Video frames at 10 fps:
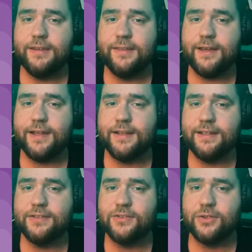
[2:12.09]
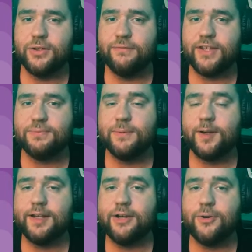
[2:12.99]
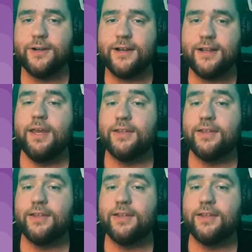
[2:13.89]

that it's a good investment right now or not.